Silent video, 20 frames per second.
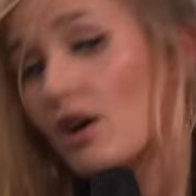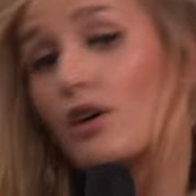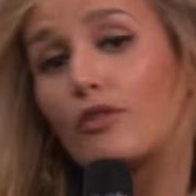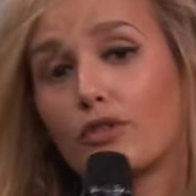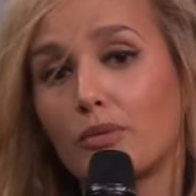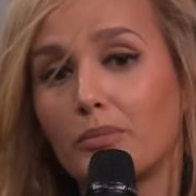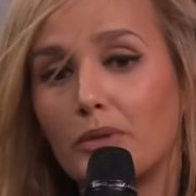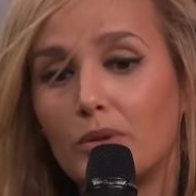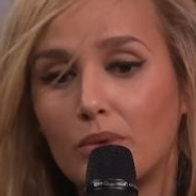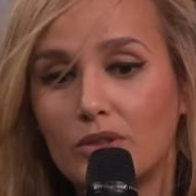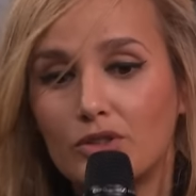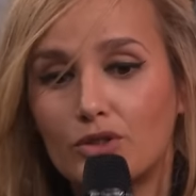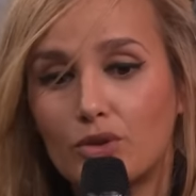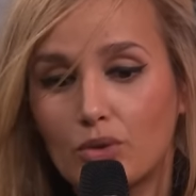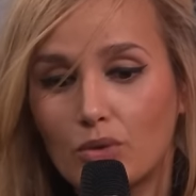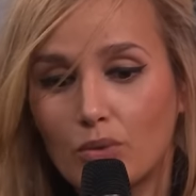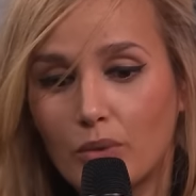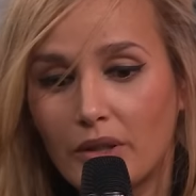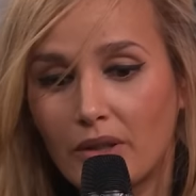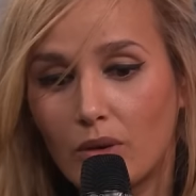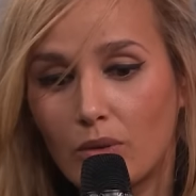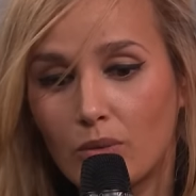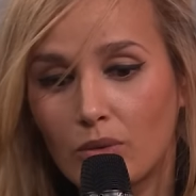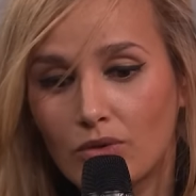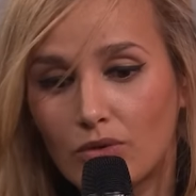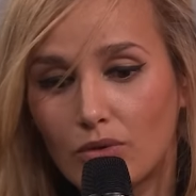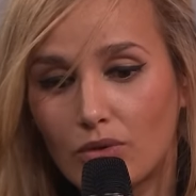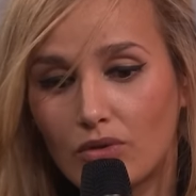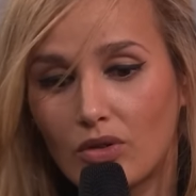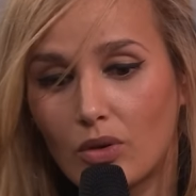For me, when, to, when I
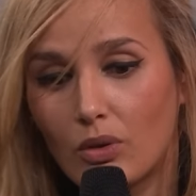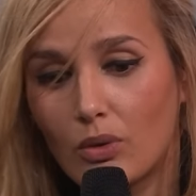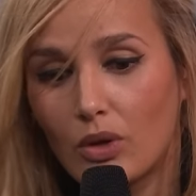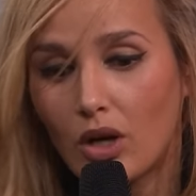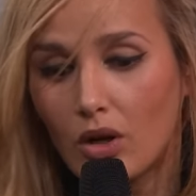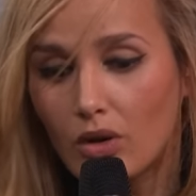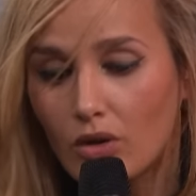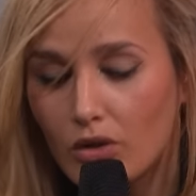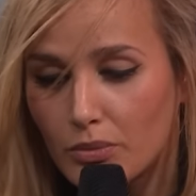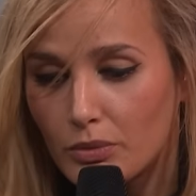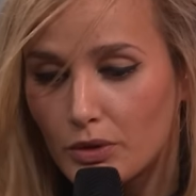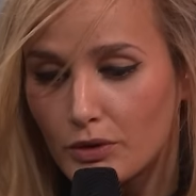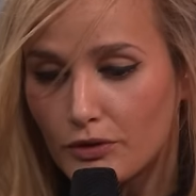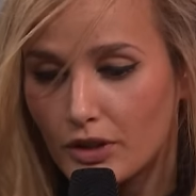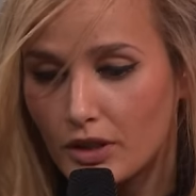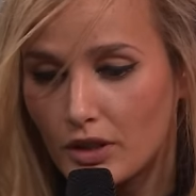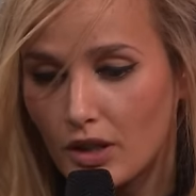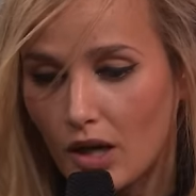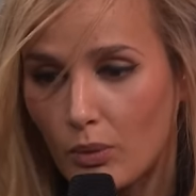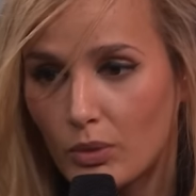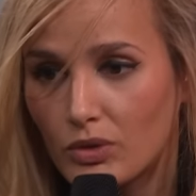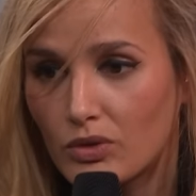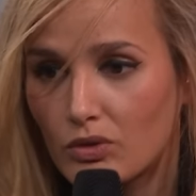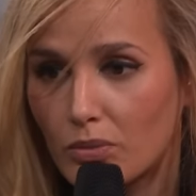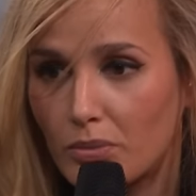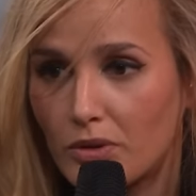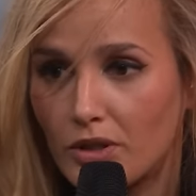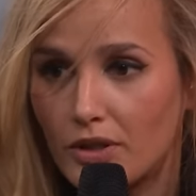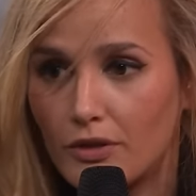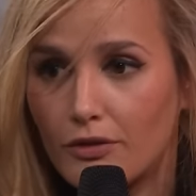want to see a horror movie, I want
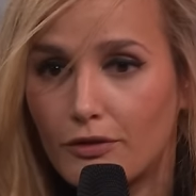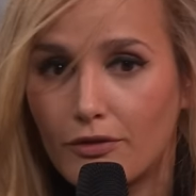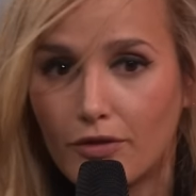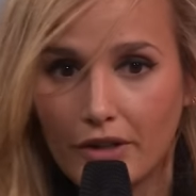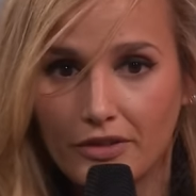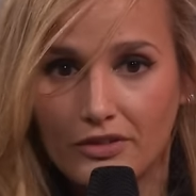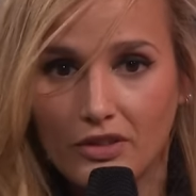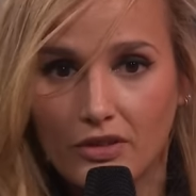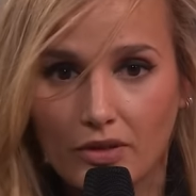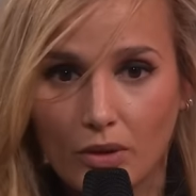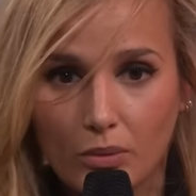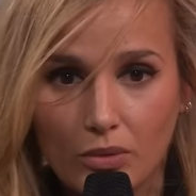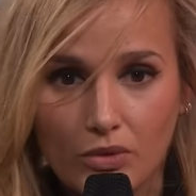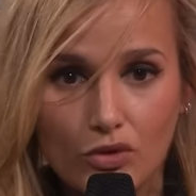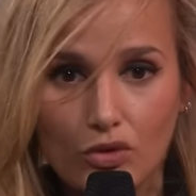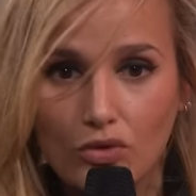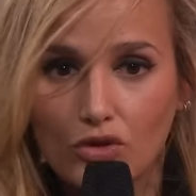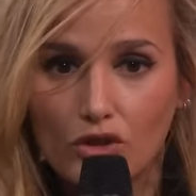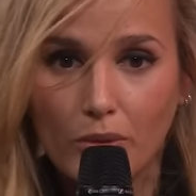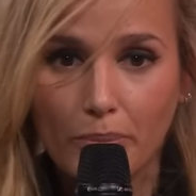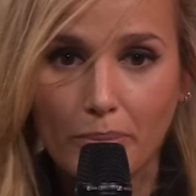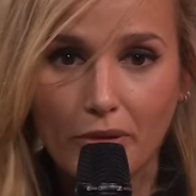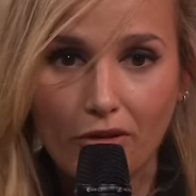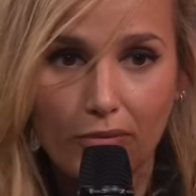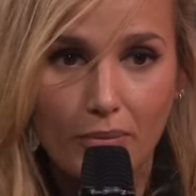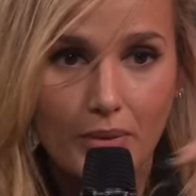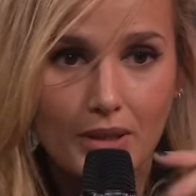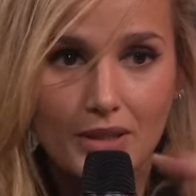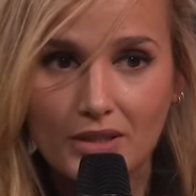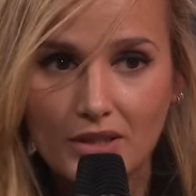to be frightened. I want to jump
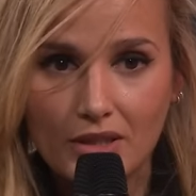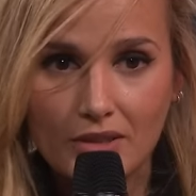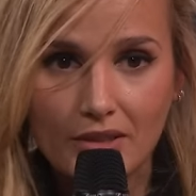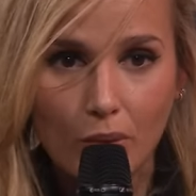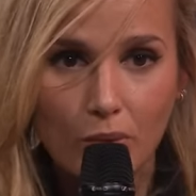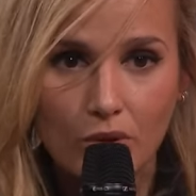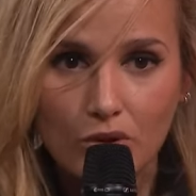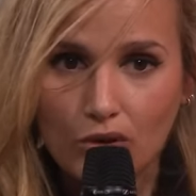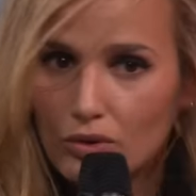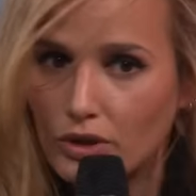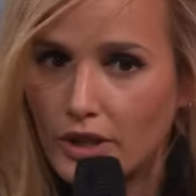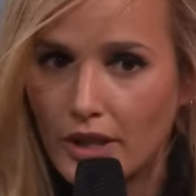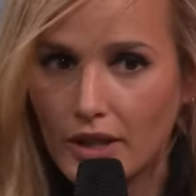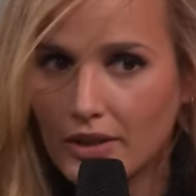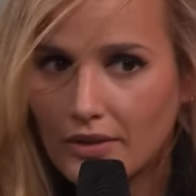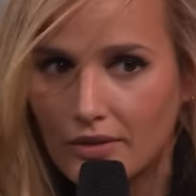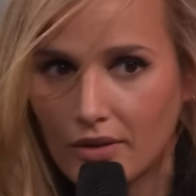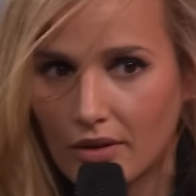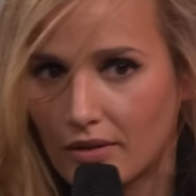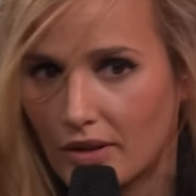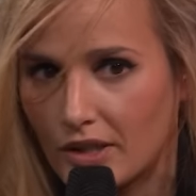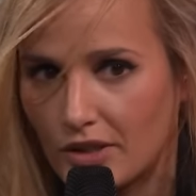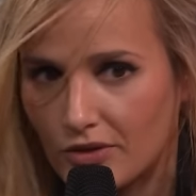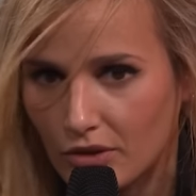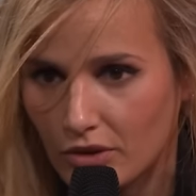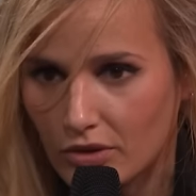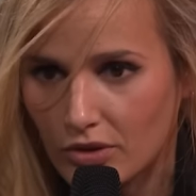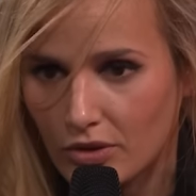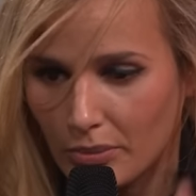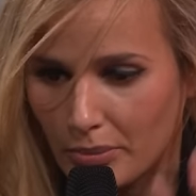off my seat. I want to yell in the
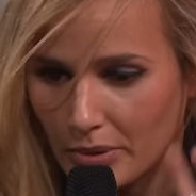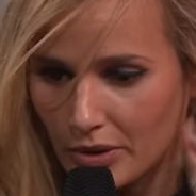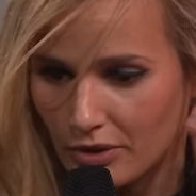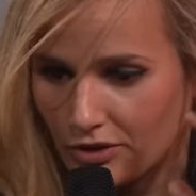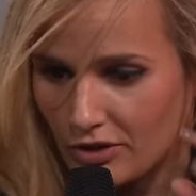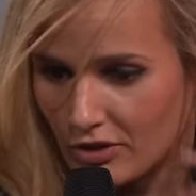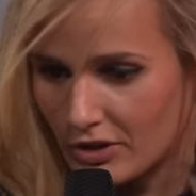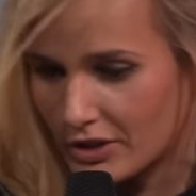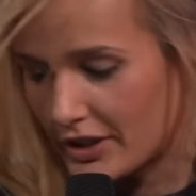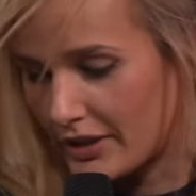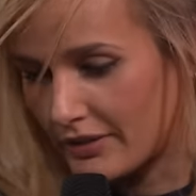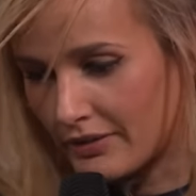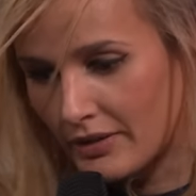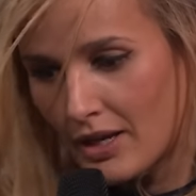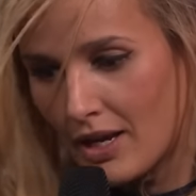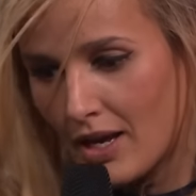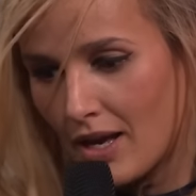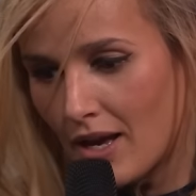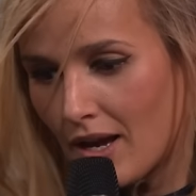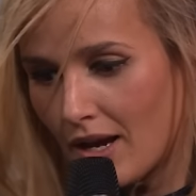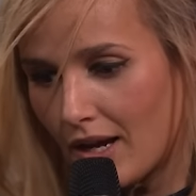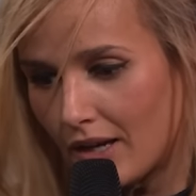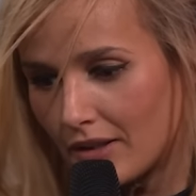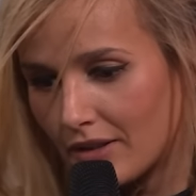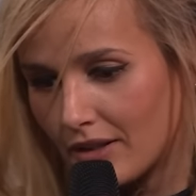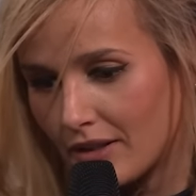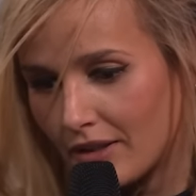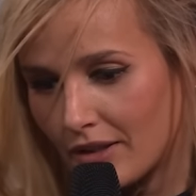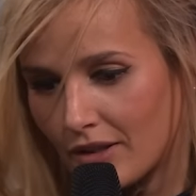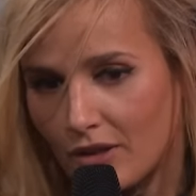theater, go berserk, and,
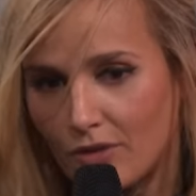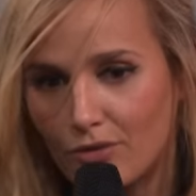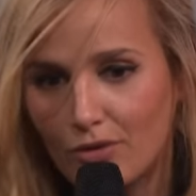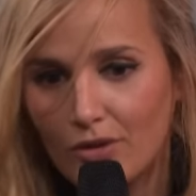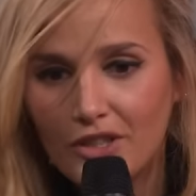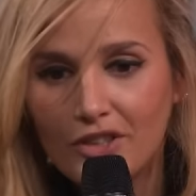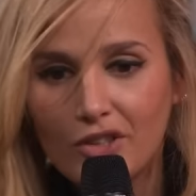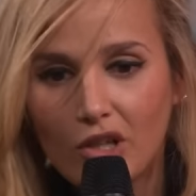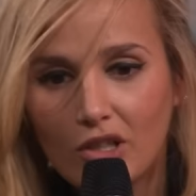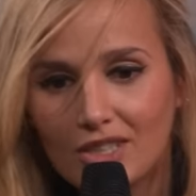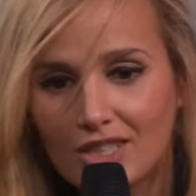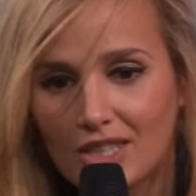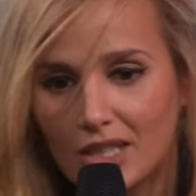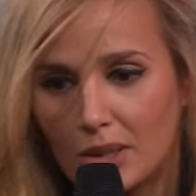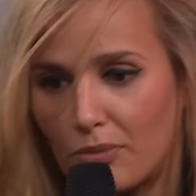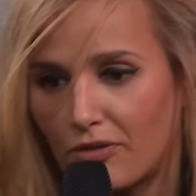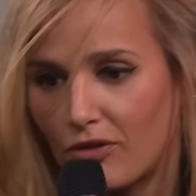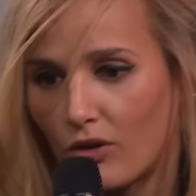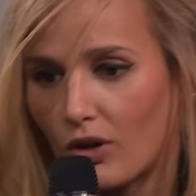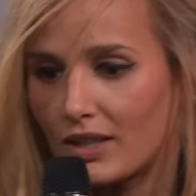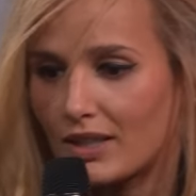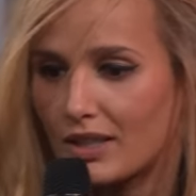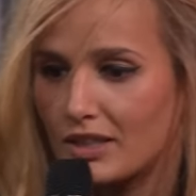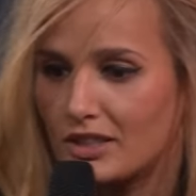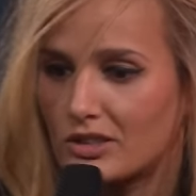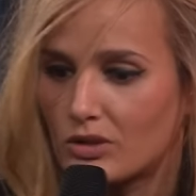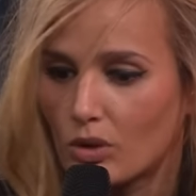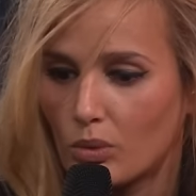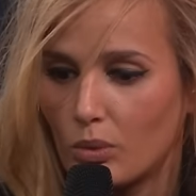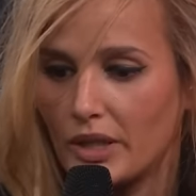and, and really not sleep for at
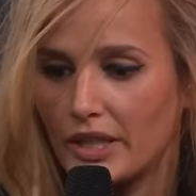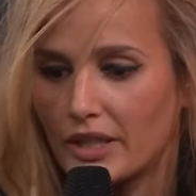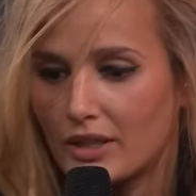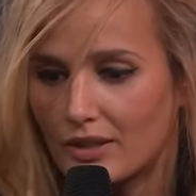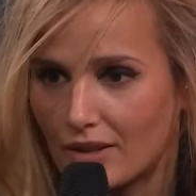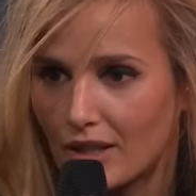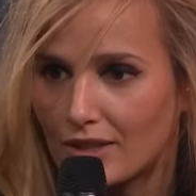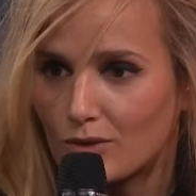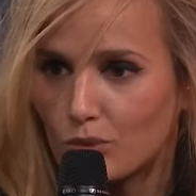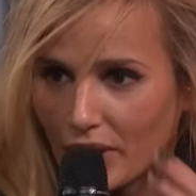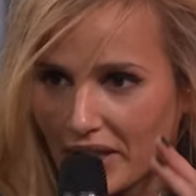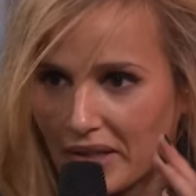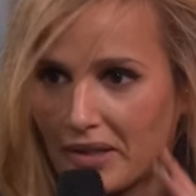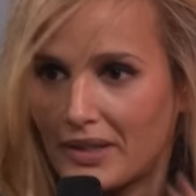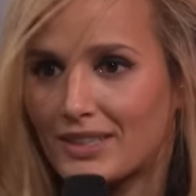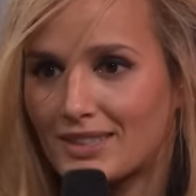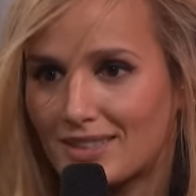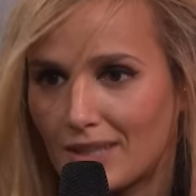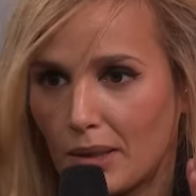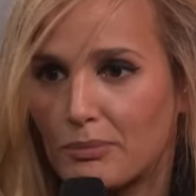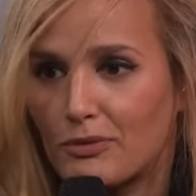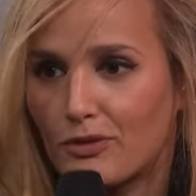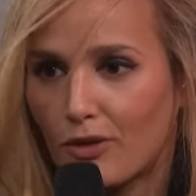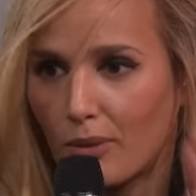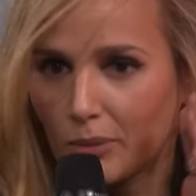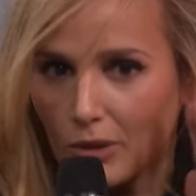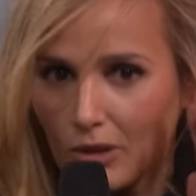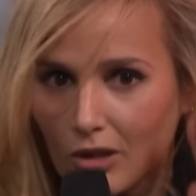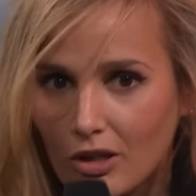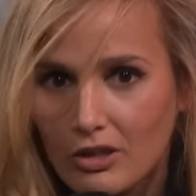least a week. That's what I accept
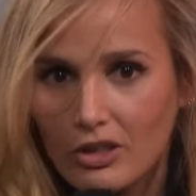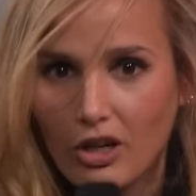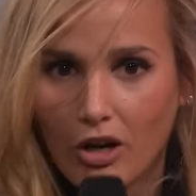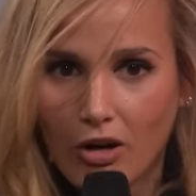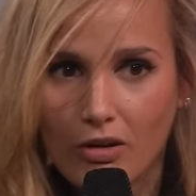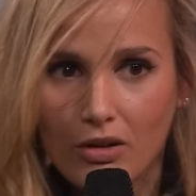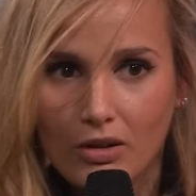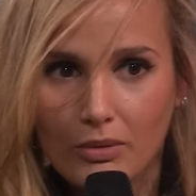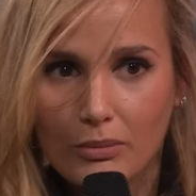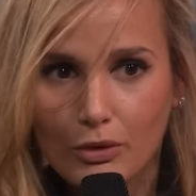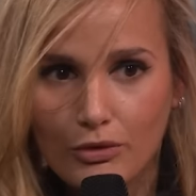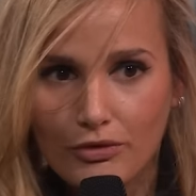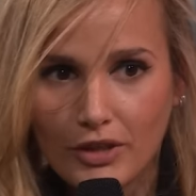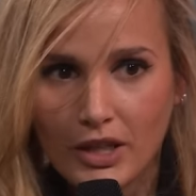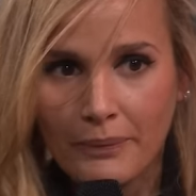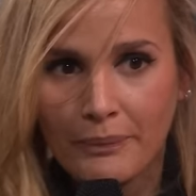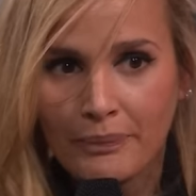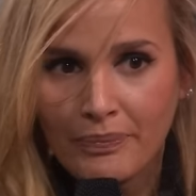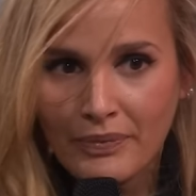from a good horror movie.